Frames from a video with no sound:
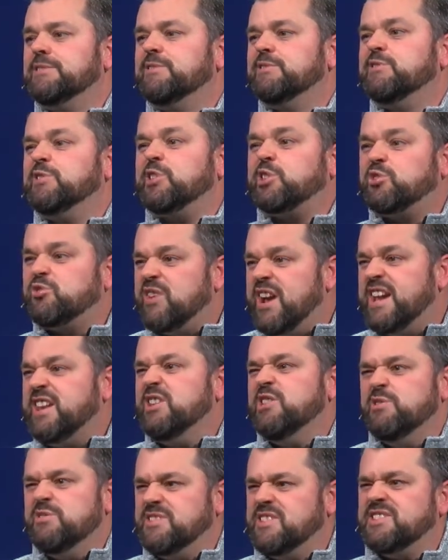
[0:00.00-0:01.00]
The great
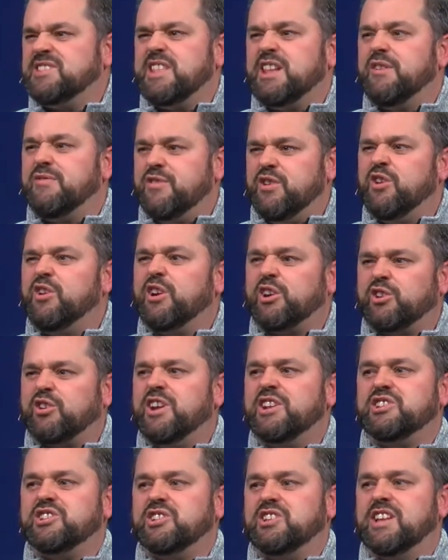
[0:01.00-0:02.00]
news is that if you're a
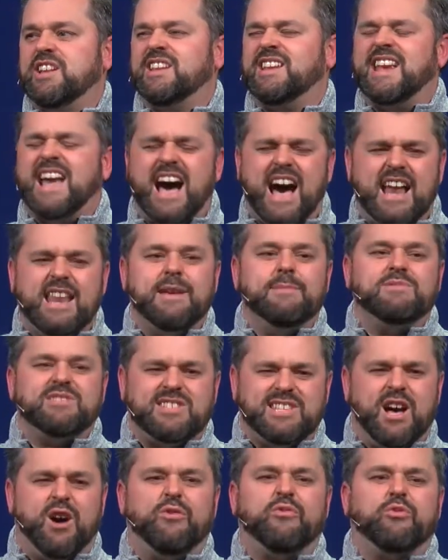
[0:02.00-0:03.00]
Christian, God
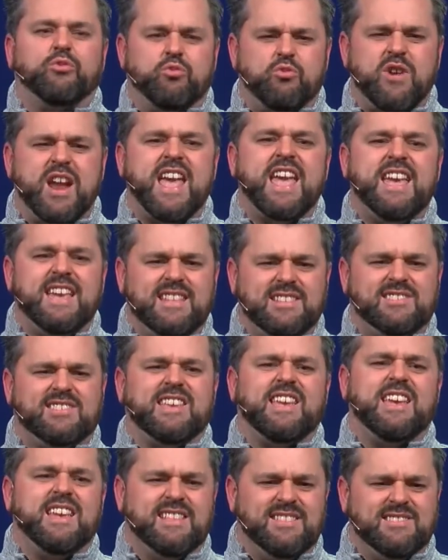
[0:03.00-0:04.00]
Himself reigns
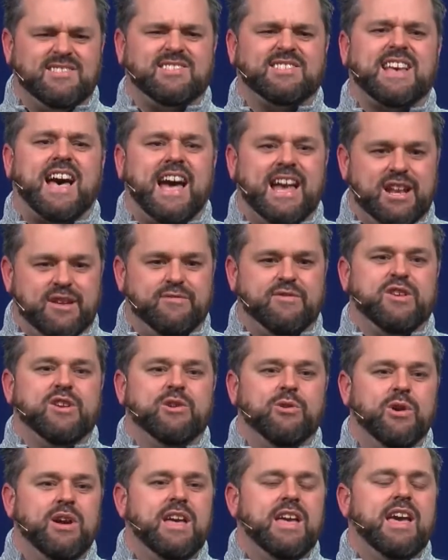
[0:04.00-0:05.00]
inside of
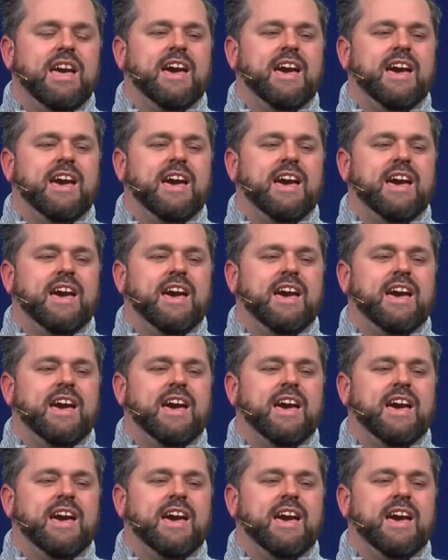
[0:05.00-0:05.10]
you,